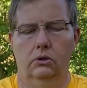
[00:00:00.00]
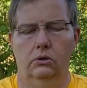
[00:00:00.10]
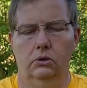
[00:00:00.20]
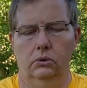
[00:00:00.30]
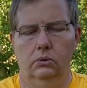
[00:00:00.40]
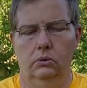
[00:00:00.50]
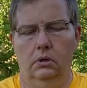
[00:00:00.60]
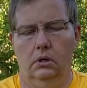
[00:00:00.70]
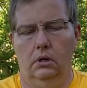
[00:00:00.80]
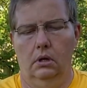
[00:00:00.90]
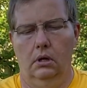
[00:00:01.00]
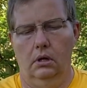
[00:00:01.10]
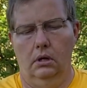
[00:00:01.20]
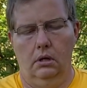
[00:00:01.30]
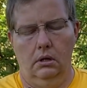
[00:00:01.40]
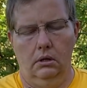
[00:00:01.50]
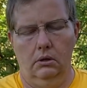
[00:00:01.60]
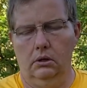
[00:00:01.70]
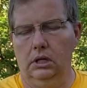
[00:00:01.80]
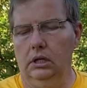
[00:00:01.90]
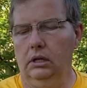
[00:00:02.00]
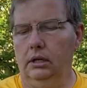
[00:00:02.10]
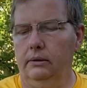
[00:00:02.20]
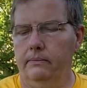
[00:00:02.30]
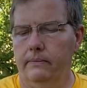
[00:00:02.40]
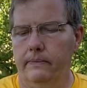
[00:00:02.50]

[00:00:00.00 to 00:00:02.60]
to your kindling,